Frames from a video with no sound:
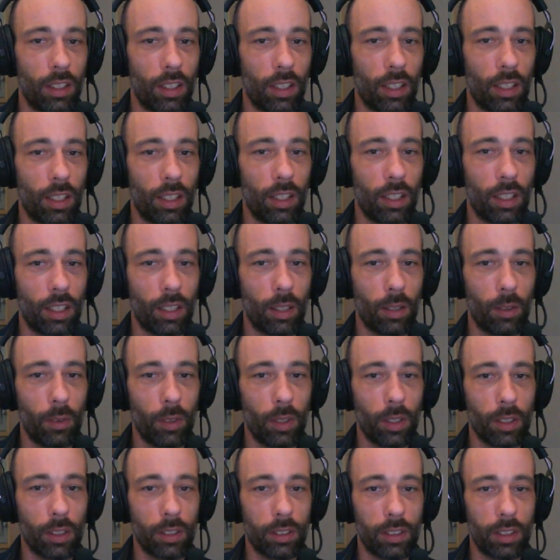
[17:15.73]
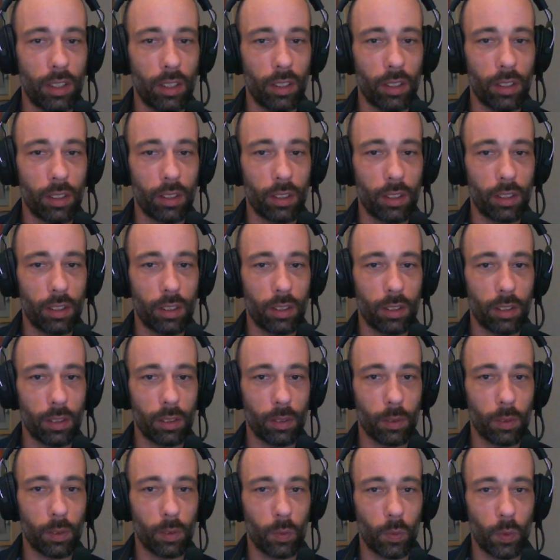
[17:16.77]
And I will talk
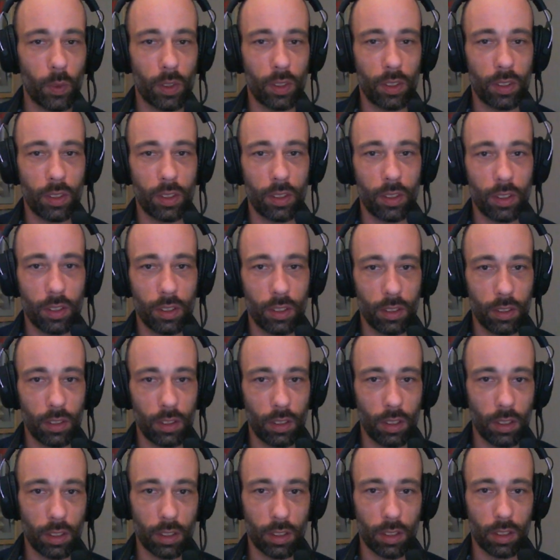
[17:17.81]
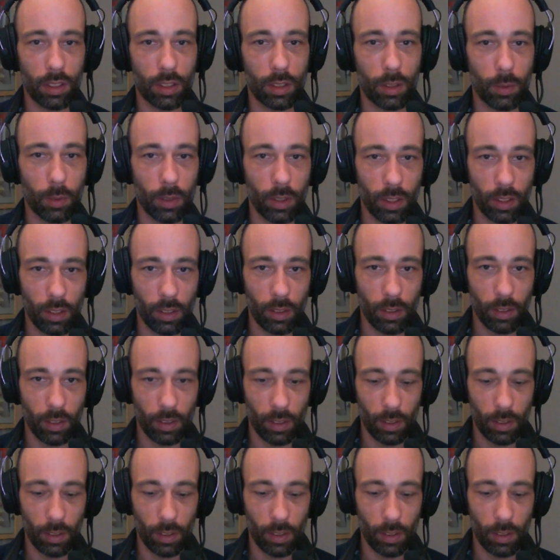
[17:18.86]
with this as well.